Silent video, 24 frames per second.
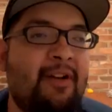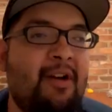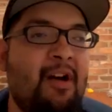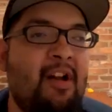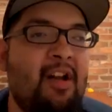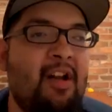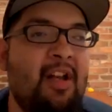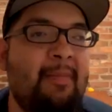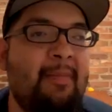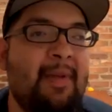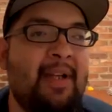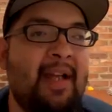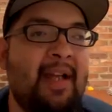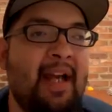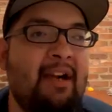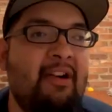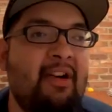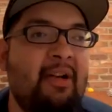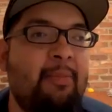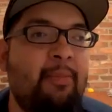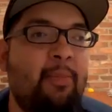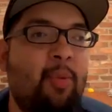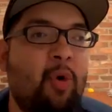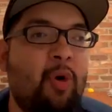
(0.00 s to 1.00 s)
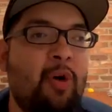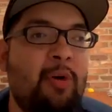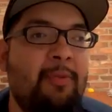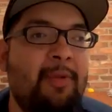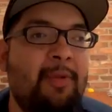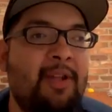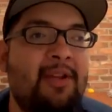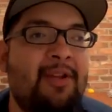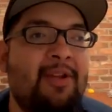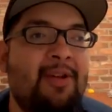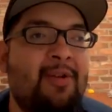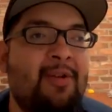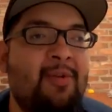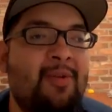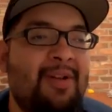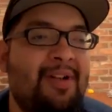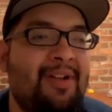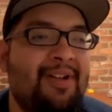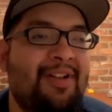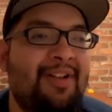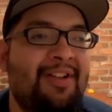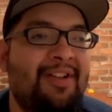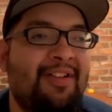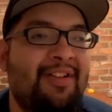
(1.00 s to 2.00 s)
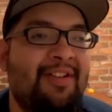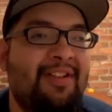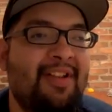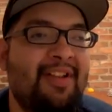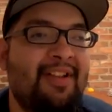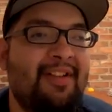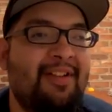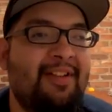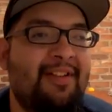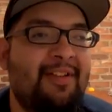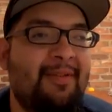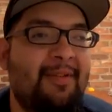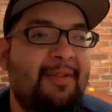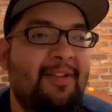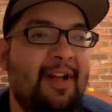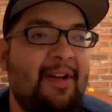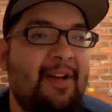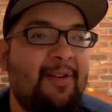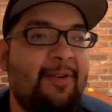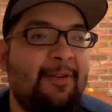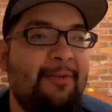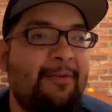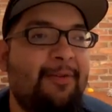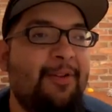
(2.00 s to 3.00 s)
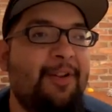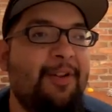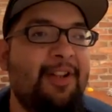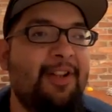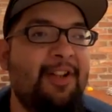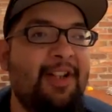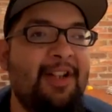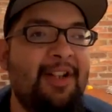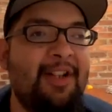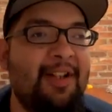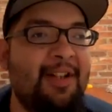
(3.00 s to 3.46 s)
call him Karen Bourbon though, because it sounds funny.